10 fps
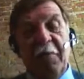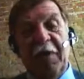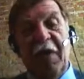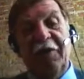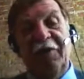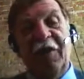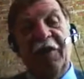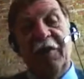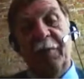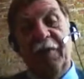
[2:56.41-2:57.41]
but also
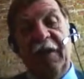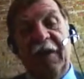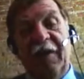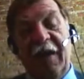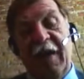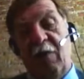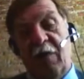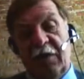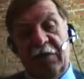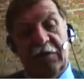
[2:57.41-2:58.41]
the community and the
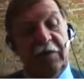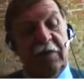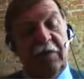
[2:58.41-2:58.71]
networks.